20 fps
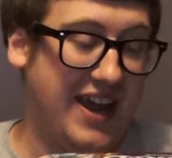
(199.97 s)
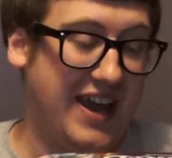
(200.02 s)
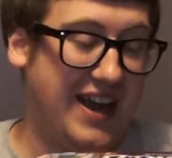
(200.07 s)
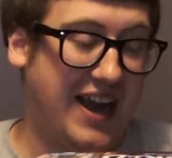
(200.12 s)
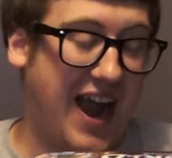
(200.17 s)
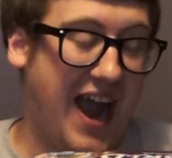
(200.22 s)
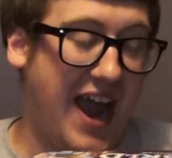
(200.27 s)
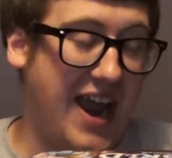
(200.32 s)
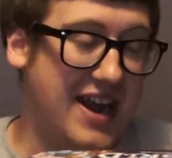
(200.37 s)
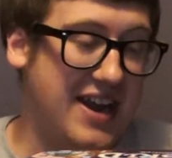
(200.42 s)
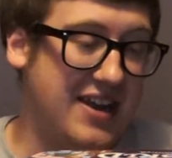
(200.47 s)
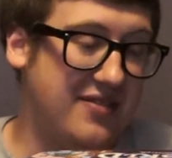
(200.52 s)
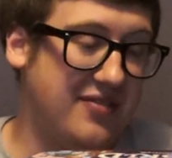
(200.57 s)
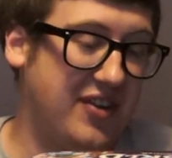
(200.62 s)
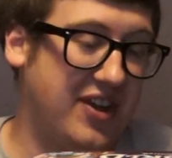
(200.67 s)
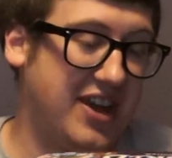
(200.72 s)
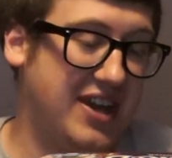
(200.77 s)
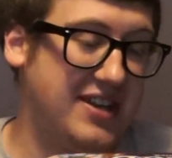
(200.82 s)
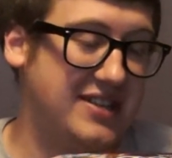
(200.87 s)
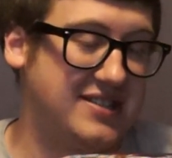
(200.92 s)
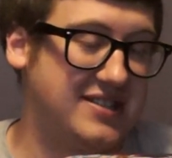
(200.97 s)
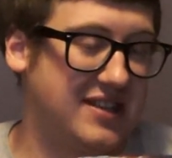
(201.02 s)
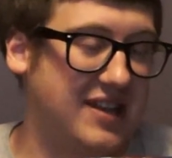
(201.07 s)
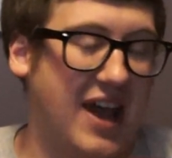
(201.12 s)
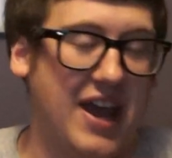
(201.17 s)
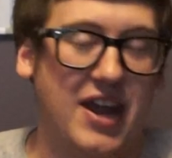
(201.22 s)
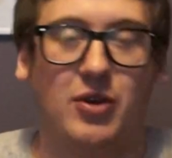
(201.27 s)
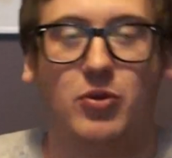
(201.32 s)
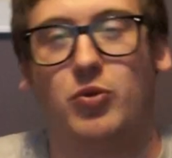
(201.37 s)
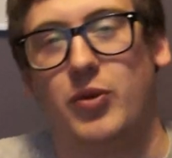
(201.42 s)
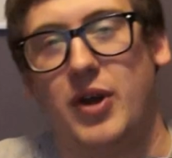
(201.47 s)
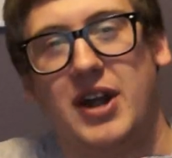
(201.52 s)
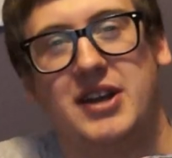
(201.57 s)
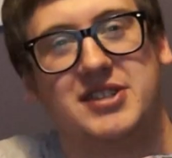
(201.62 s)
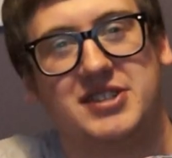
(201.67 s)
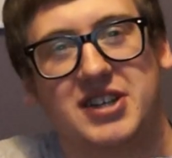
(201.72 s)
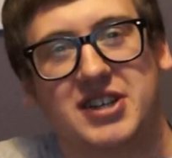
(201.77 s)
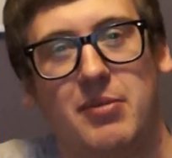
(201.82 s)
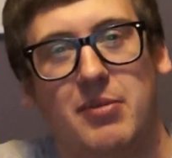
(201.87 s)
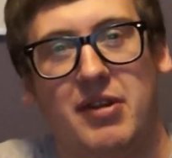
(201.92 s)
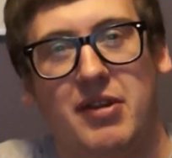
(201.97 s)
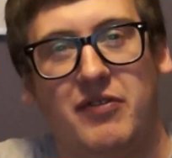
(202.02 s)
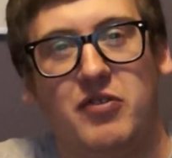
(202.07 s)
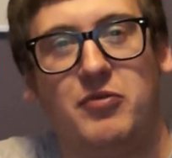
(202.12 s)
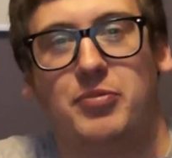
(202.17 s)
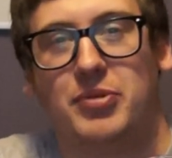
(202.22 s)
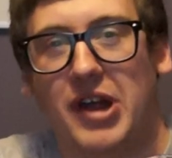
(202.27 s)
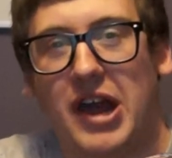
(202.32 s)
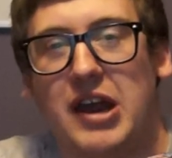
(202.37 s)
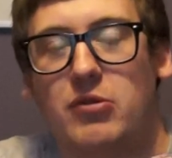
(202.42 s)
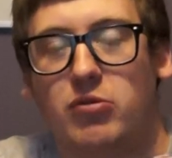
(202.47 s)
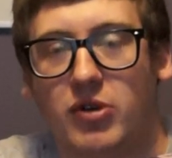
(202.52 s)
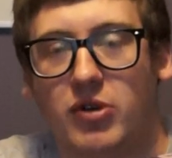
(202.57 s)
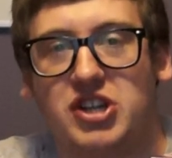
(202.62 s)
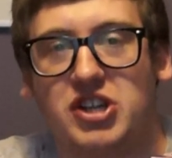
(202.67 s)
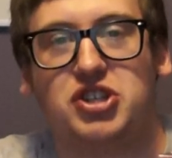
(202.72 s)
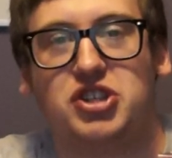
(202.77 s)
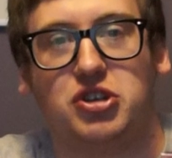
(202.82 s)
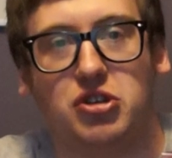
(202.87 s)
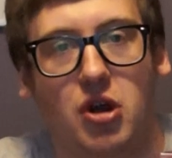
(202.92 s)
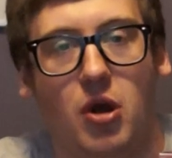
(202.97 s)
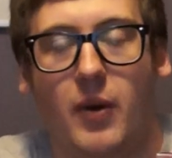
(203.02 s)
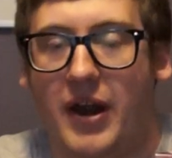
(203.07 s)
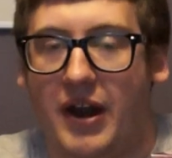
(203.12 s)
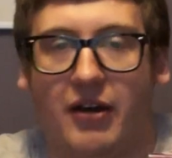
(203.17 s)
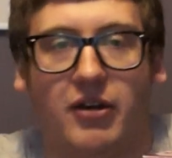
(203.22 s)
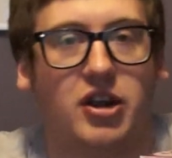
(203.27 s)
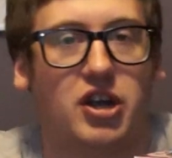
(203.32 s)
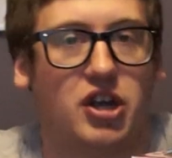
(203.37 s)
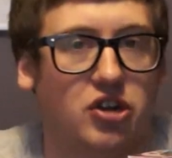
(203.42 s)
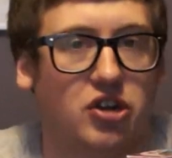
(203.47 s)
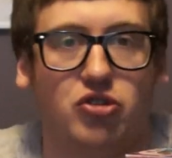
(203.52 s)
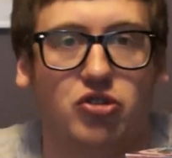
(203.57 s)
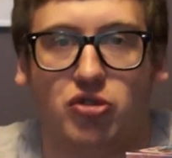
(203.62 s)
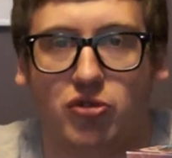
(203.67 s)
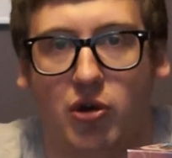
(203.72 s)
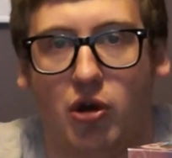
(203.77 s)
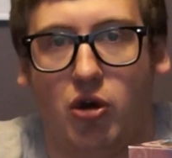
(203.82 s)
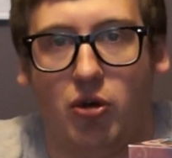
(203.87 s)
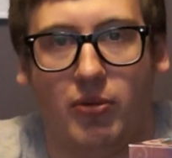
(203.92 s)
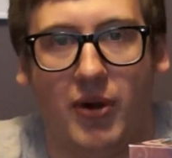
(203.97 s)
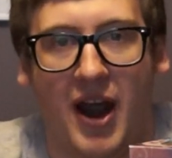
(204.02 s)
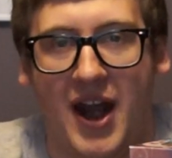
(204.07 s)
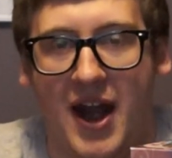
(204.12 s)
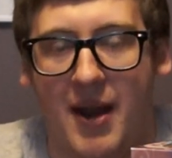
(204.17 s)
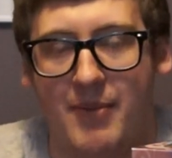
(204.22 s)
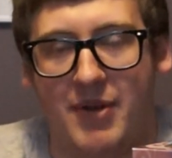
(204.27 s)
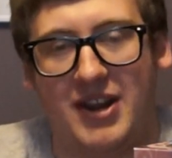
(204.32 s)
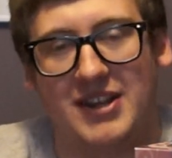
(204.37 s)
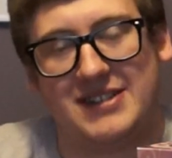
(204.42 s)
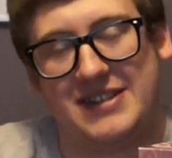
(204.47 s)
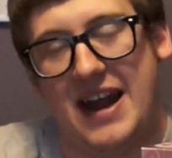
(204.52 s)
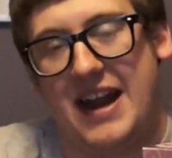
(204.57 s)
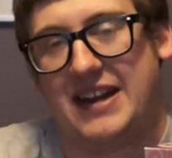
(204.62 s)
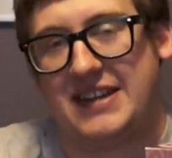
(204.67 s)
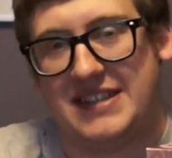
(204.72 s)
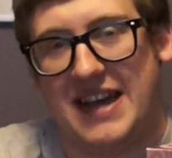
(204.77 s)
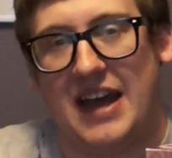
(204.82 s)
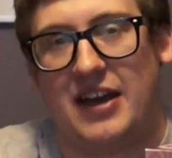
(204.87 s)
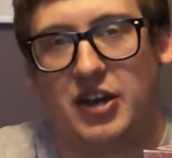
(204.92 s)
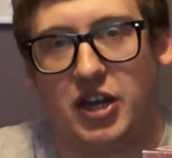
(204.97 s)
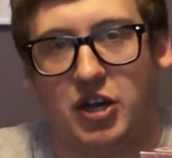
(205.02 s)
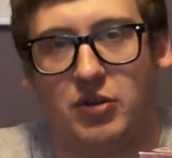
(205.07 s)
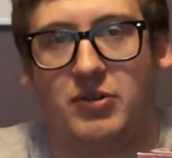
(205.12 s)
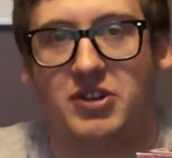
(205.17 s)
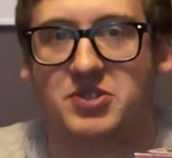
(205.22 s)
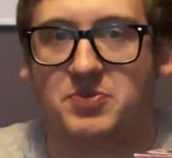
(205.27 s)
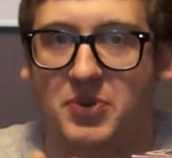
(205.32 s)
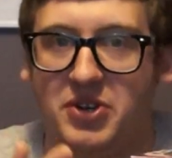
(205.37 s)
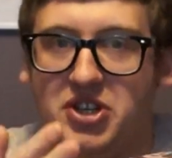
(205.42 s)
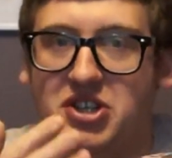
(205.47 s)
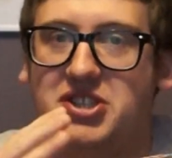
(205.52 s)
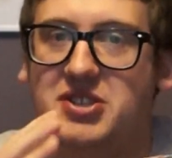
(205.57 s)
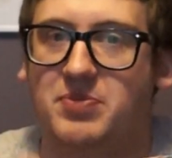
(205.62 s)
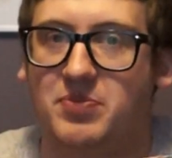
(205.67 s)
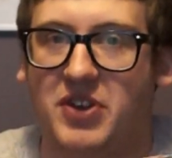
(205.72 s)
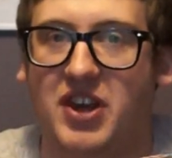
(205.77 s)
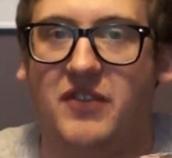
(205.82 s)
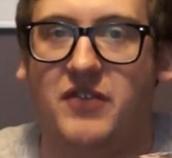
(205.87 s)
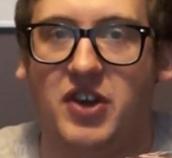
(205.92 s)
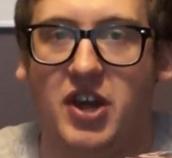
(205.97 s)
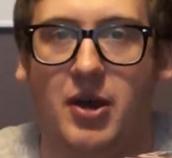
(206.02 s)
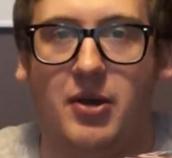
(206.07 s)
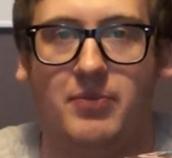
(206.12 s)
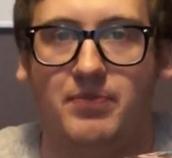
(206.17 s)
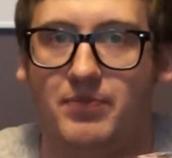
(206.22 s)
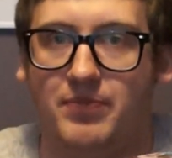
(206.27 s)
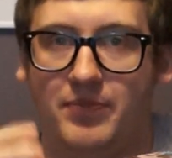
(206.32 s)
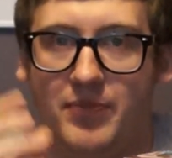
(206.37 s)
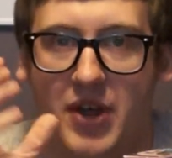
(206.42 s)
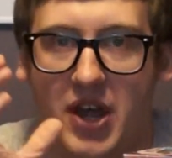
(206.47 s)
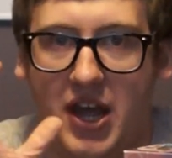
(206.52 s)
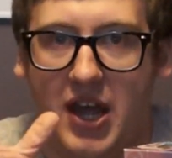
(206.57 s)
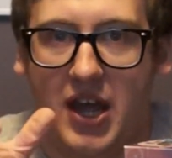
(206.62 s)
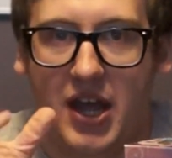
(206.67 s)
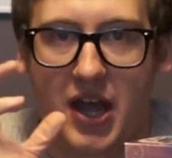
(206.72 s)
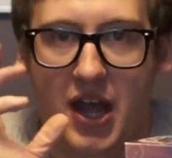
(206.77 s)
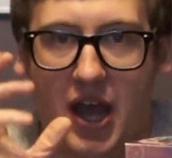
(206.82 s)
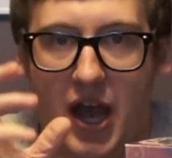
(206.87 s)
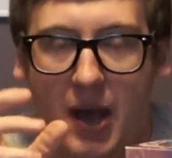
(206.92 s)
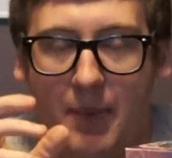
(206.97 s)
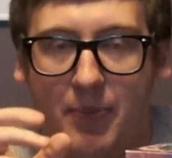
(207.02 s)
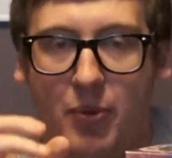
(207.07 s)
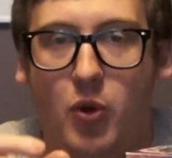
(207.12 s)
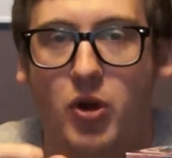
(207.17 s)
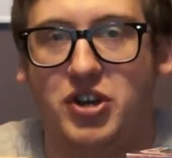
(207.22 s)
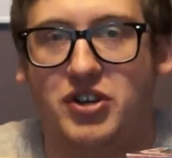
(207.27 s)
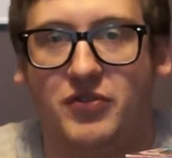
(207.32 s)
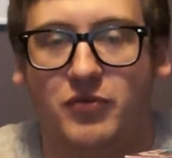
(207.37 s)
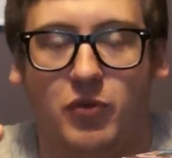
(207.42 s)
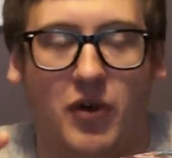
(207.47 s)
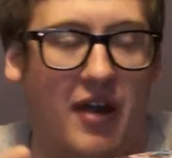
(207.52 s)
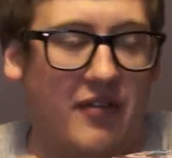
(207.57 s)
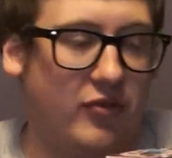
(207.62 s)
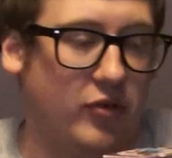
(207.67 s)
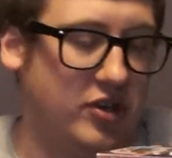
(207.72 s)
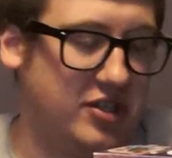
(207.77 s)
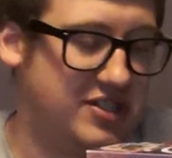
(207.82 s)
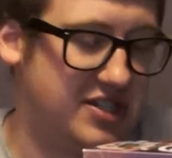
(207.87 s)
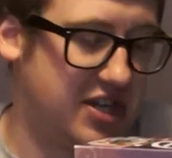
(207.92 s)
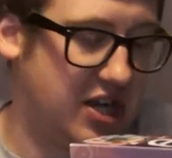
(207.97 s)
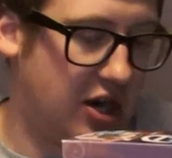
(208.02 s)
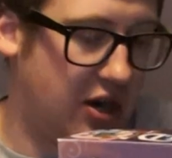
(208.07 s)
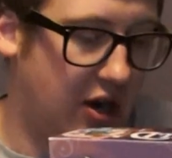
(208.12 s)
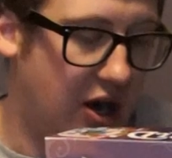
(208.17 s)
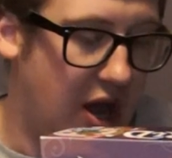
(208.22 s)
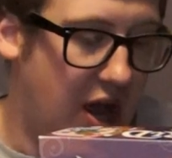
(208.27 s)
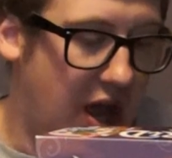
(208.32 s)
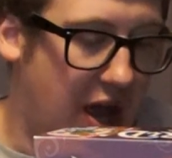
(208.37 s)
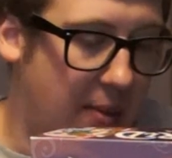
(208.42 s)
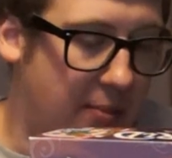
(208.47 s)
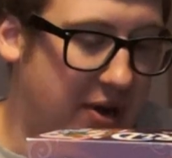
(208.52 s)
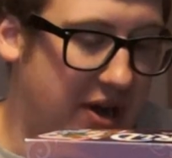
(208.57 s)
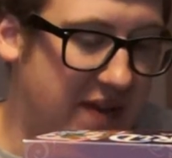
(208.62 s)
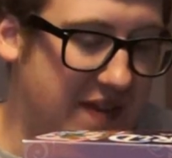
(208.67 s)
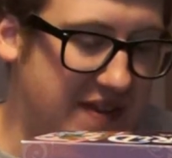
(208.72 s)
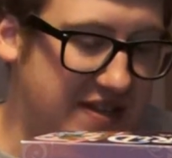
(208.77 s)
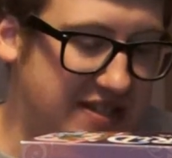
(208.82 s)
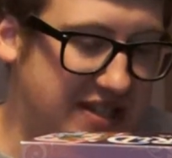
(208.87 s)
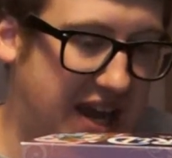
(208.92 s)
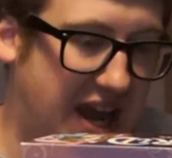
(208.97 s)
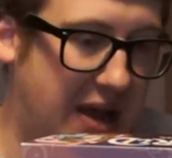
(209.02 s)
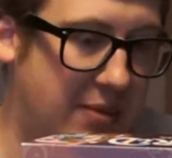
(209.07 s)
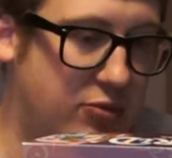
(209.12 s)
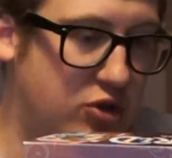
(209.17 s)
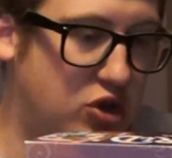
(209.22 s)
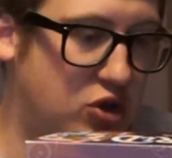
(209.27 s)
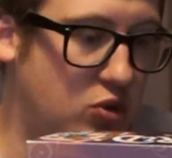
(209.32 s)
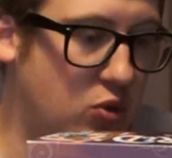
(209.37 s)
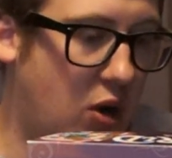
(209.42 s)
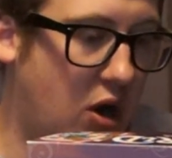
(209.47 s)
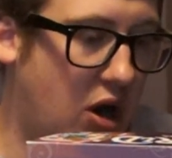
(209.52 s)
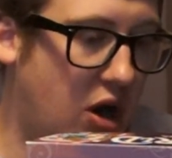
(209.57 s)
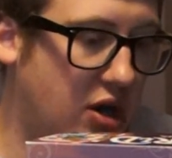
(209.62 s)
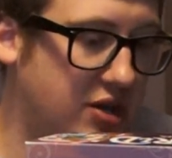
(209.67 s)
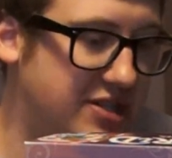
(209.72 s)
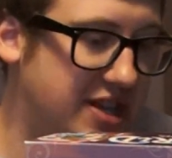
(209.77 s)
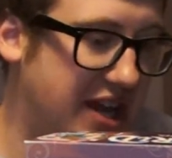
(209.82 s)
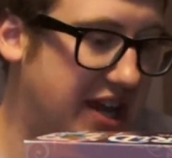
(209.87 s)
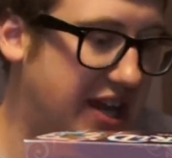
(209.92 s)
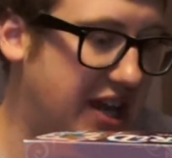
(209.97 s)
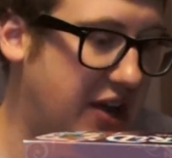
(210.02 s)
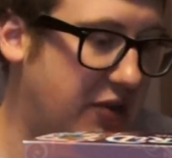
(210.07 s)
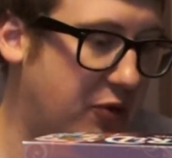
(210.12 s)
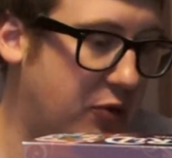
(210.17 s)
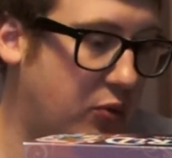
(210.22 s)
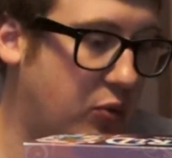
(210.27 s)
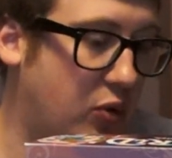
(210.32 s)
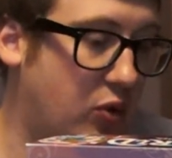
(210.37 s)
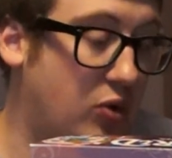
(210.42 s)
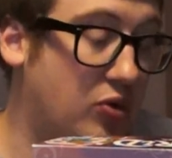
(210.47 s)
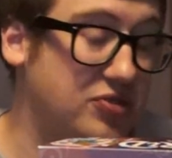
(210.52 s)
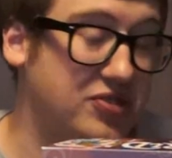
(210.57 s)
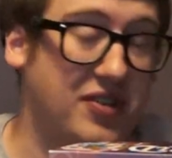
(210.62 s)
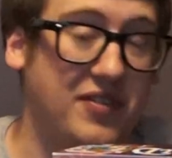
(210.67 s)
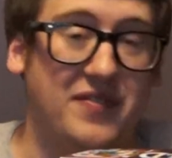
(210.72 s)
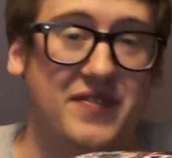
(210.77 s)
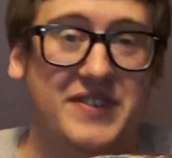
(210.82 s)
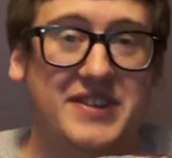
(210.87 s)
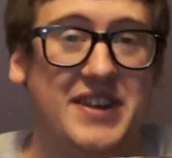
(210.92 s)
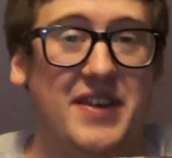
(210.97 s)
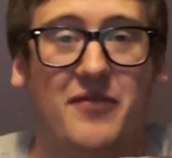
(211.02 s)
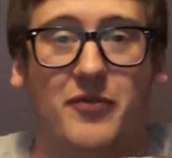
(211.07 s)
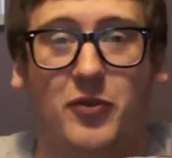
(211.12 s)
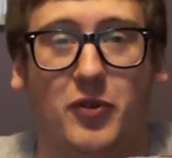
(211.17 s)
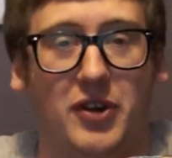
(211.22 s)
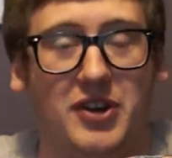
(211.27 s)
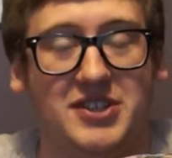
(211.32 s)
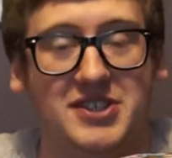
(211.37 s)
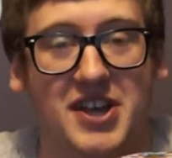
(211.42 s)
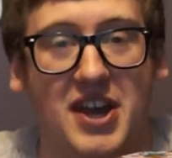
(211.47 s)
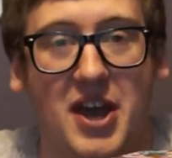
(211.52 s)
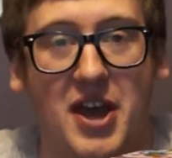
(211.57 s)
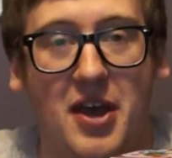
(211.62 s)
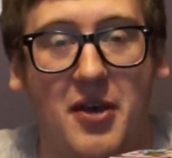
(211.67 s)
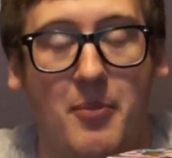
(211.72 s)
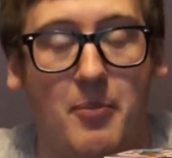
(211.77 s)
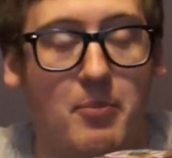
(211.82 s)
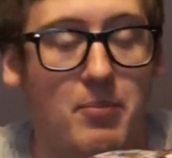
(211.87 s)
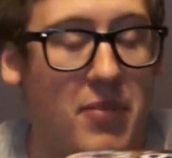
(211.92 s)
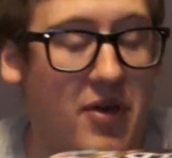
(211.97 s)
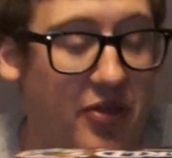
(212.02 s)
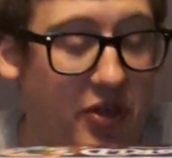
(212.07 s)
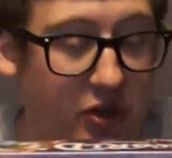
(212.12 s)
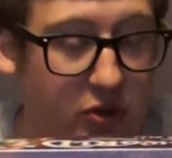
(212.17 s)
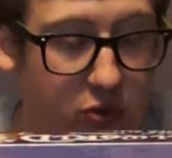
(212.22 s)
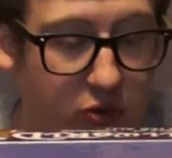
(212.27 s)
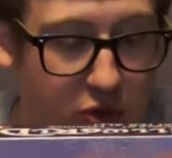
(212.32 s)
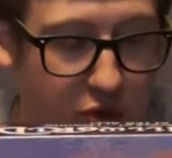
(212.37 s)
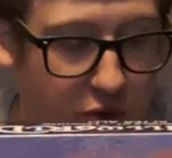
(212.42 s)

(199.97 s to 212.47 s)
It kind of is like Risk. I mean, if you've played Risk, you know area control, right? I mean, it's not exactly like Risk, but just to give you a, a point of reference here. But in this game, you are taking on the roles of different mythical